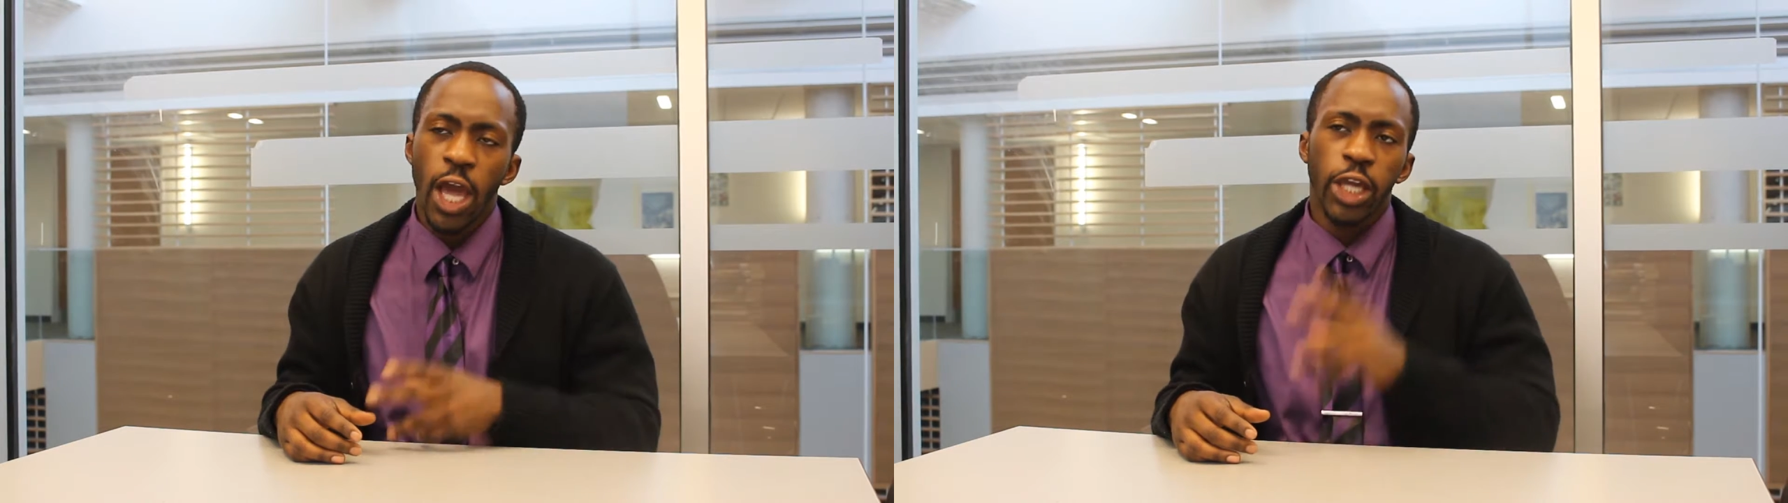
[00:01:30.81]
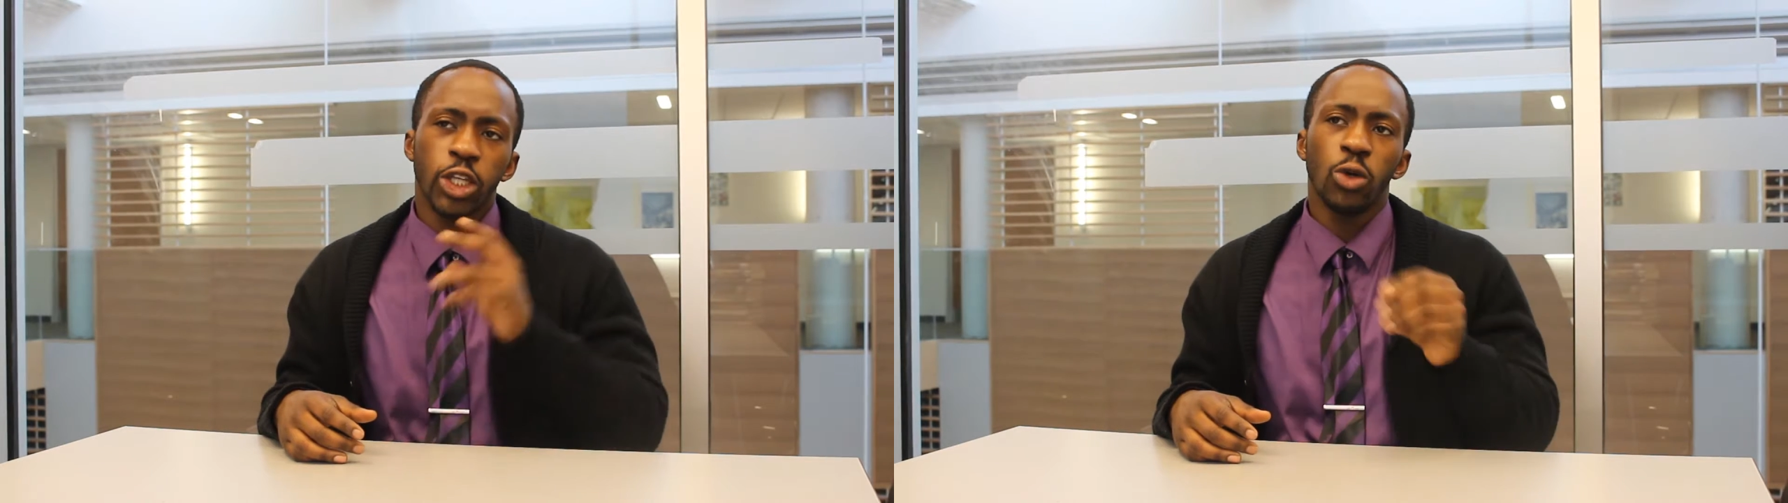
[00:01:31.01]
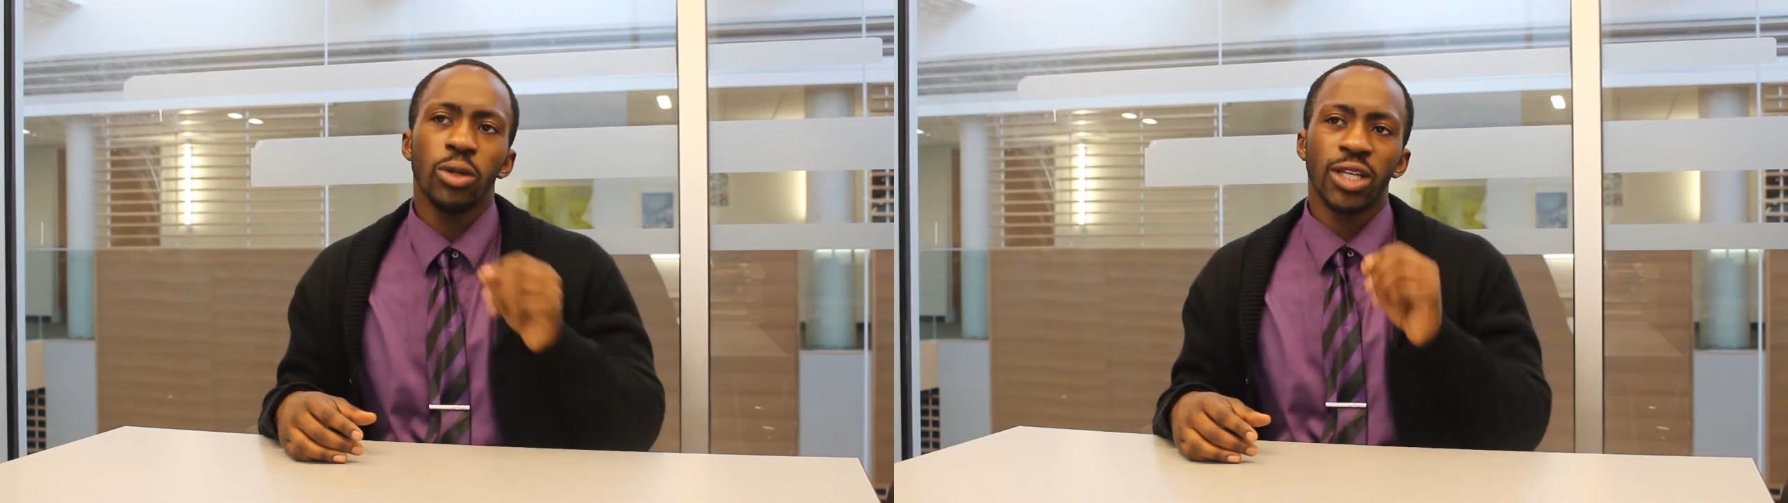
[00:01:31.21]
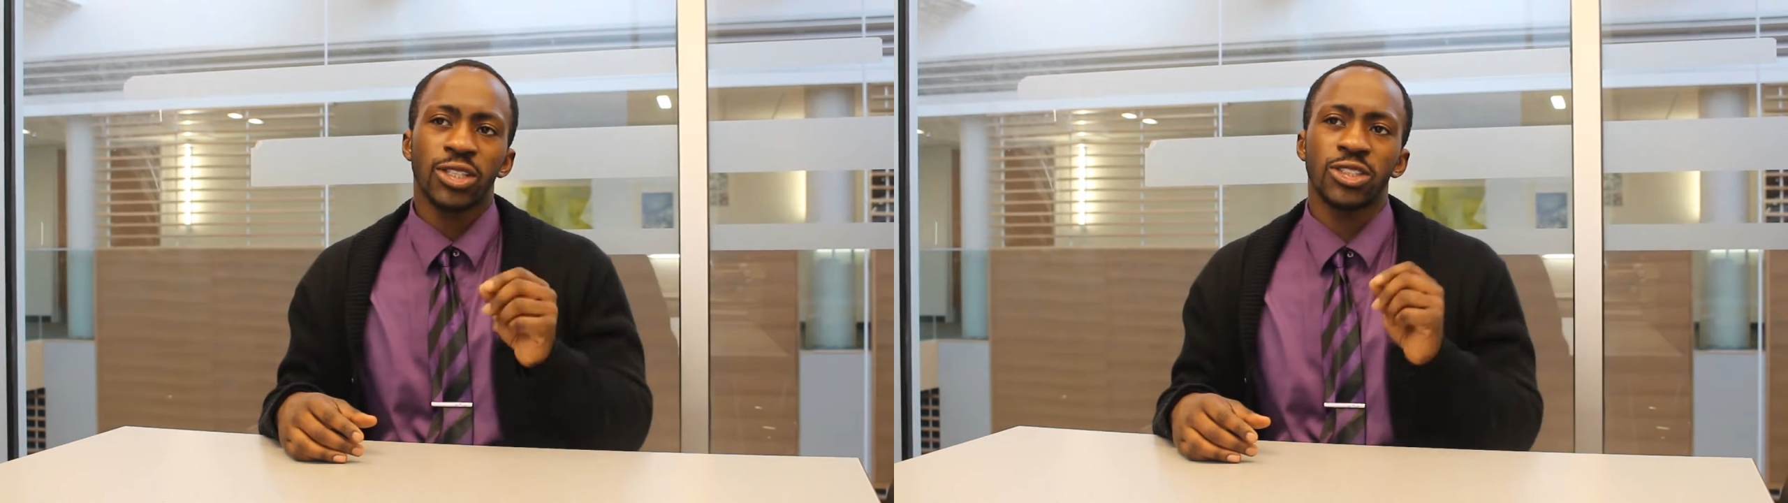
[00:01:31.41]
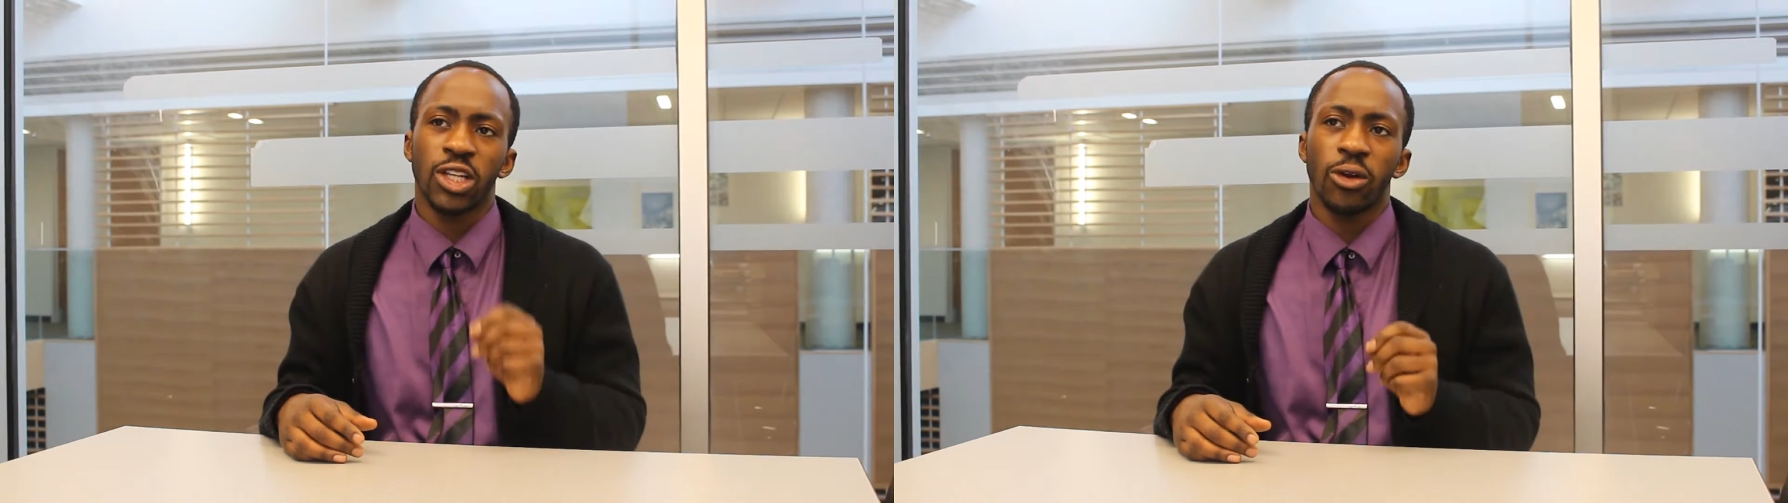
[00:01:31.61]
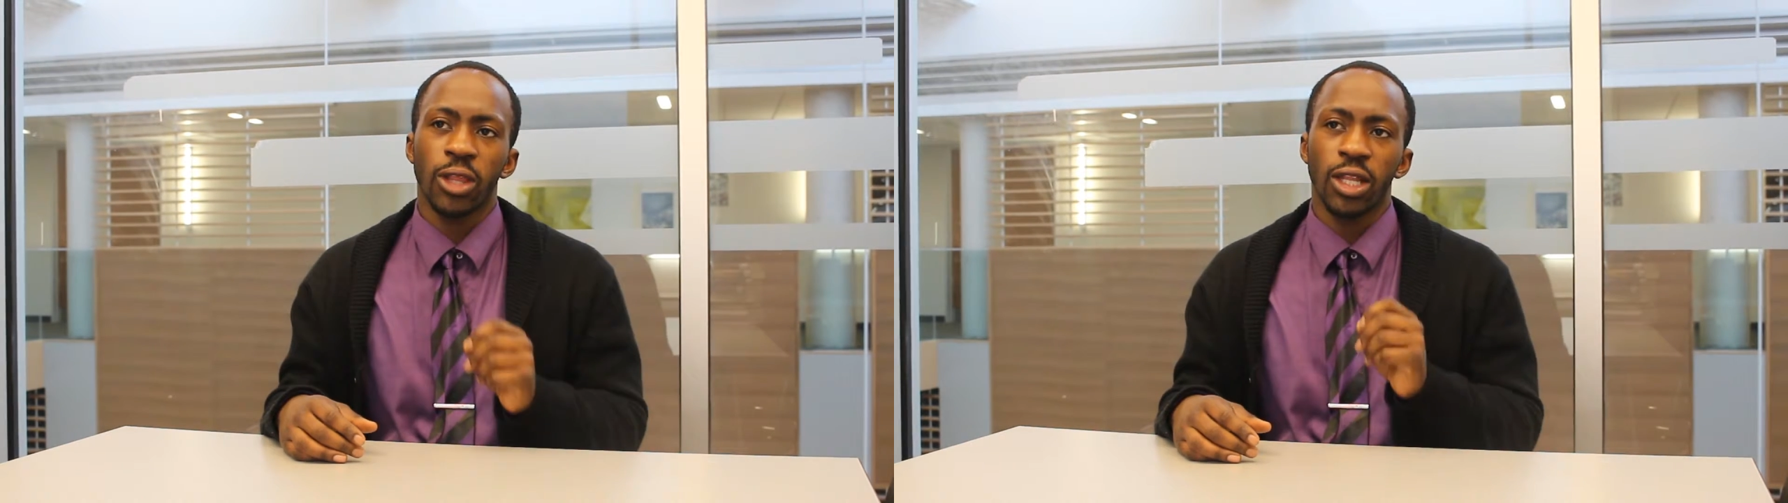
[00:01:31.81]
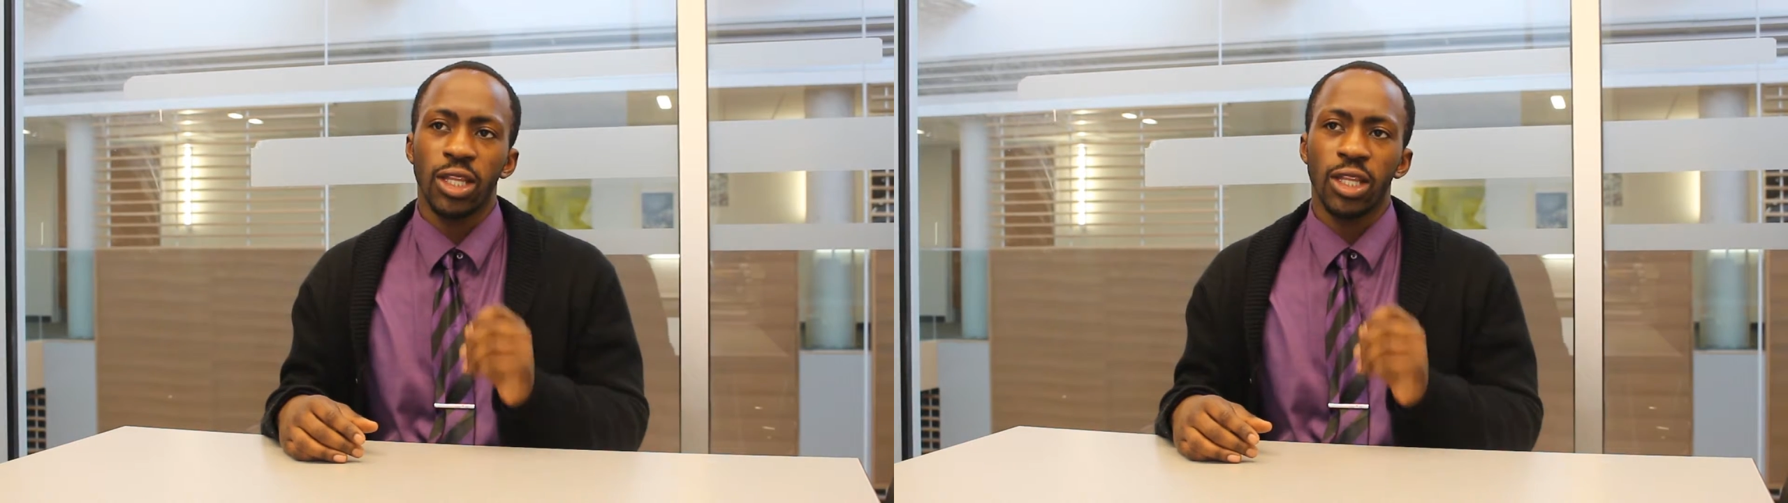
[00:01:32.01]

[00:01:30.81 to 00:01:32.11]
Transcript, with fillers: you don't necessarily